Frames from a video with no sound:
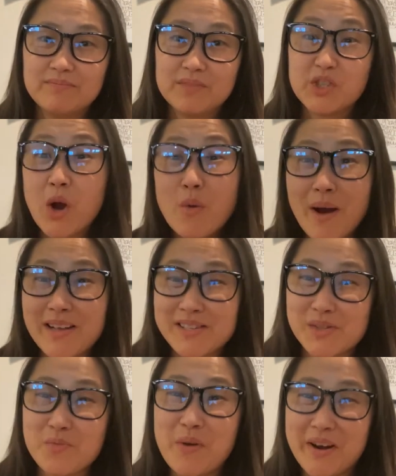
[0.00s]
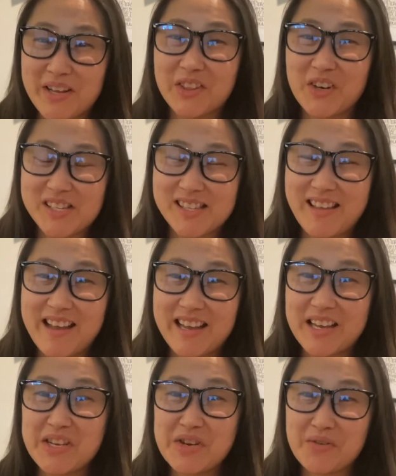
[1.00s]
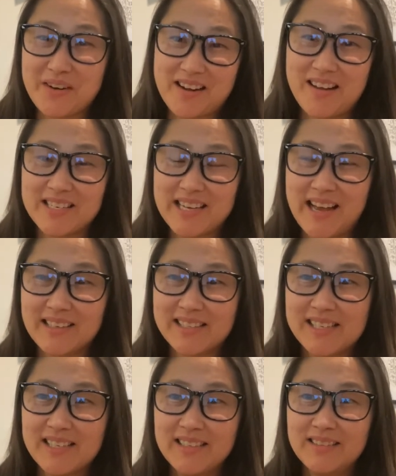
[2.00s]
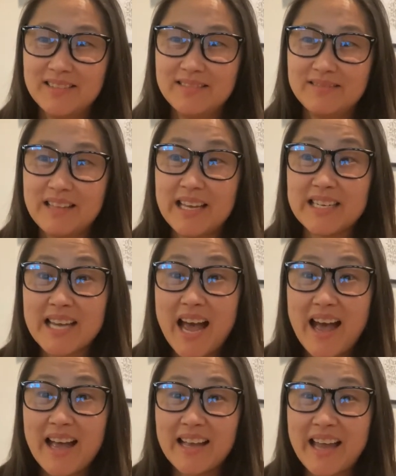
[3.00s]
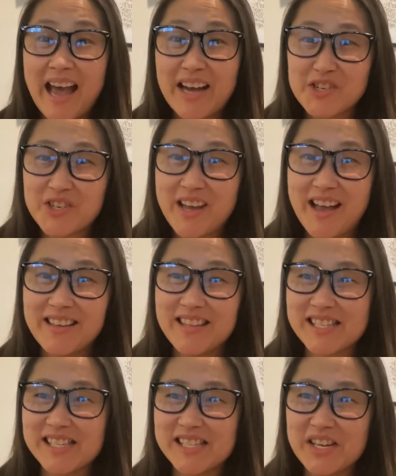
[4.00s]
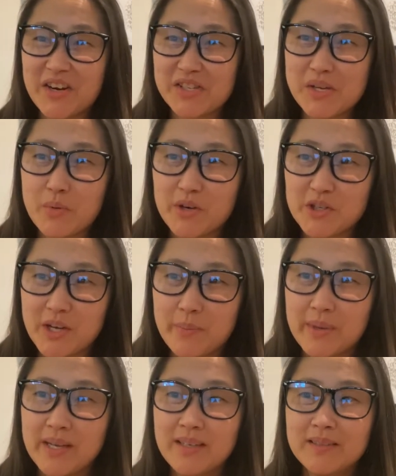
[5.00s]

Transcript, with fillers: Show us what it looks like in your context and tag hashtag this is CRC worship